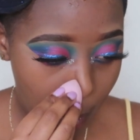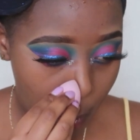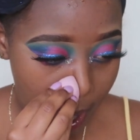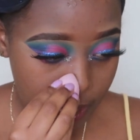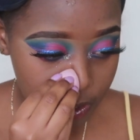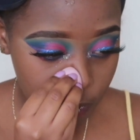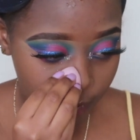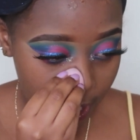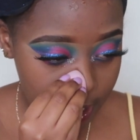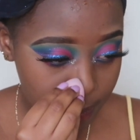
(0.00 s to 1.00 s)
a while to
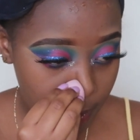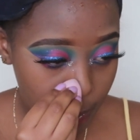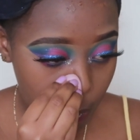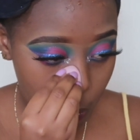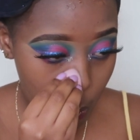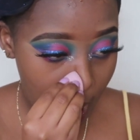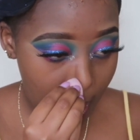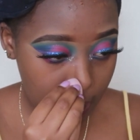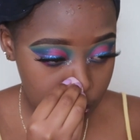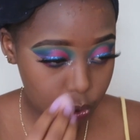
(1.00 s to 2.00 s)
find people who
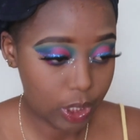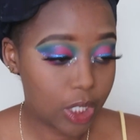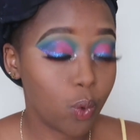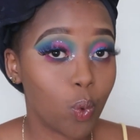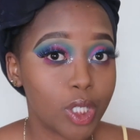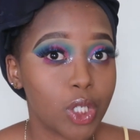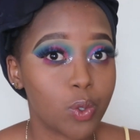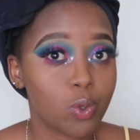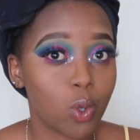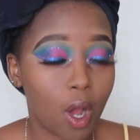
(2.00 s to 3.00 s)
actually wanted
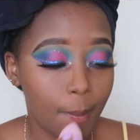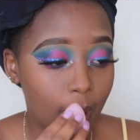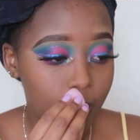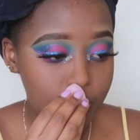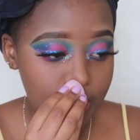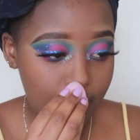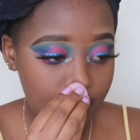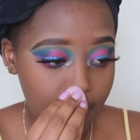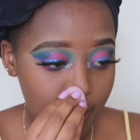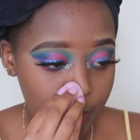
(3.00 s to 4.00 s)
to talk about
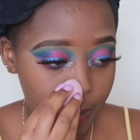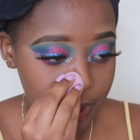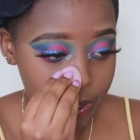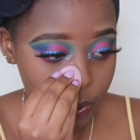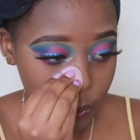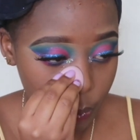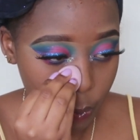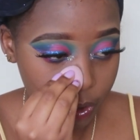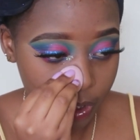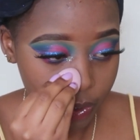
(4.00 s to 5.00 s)
like
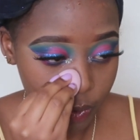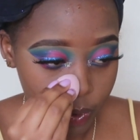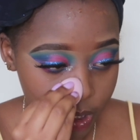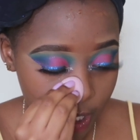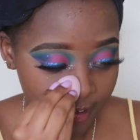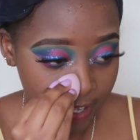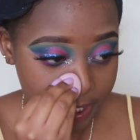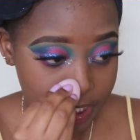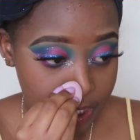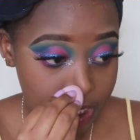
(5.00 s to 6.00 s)
P2, the use, the
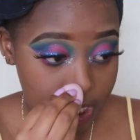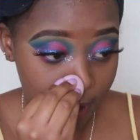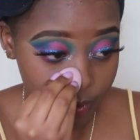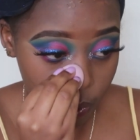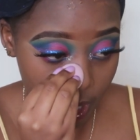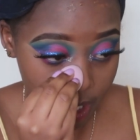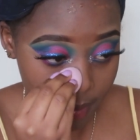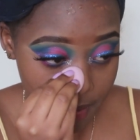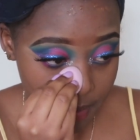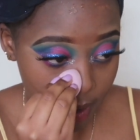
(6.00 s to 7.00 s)
effects and stuff. So I
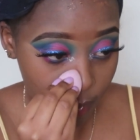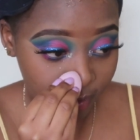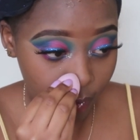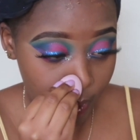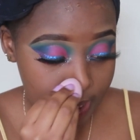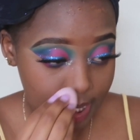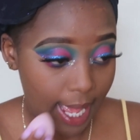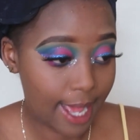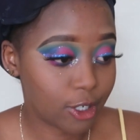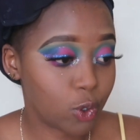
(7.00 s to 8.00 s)
remember for once I
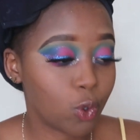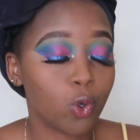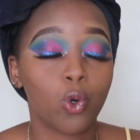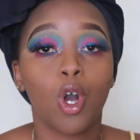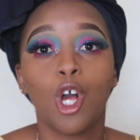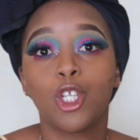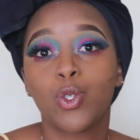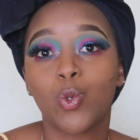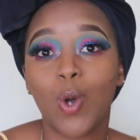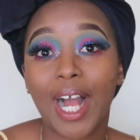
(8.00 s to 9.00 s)
had to go
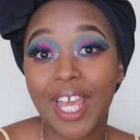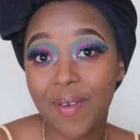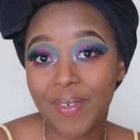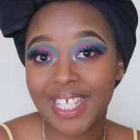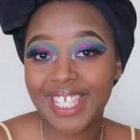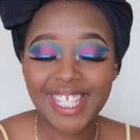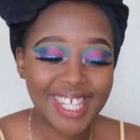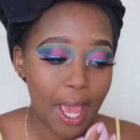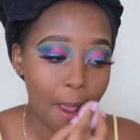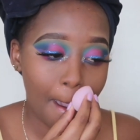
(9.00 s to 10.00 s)
to a chemist
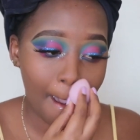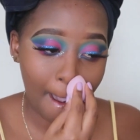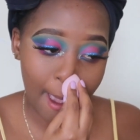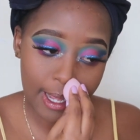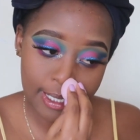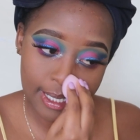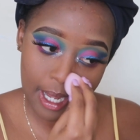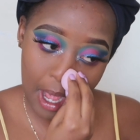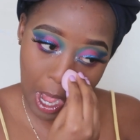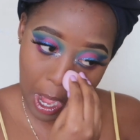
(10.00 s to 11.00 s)
and
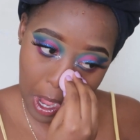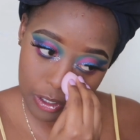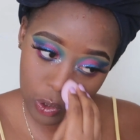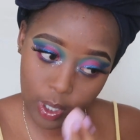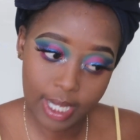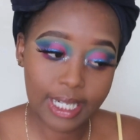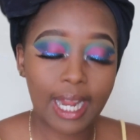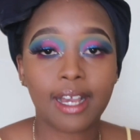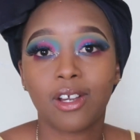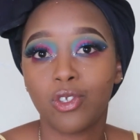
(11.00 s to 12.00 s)
to get,
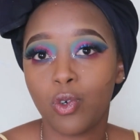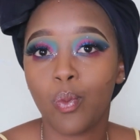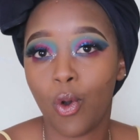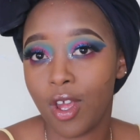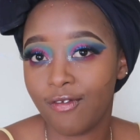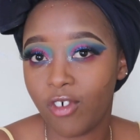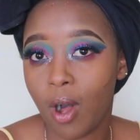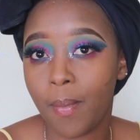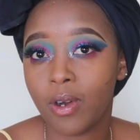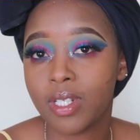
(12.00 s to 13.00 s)
like, you know, more info
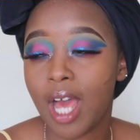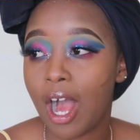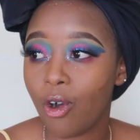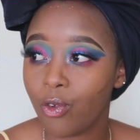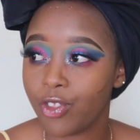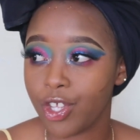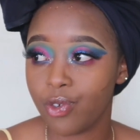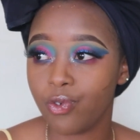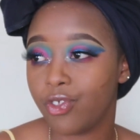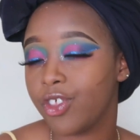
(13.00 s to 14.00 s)
about how the
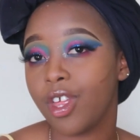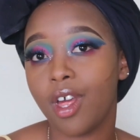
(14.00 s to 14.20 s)
youth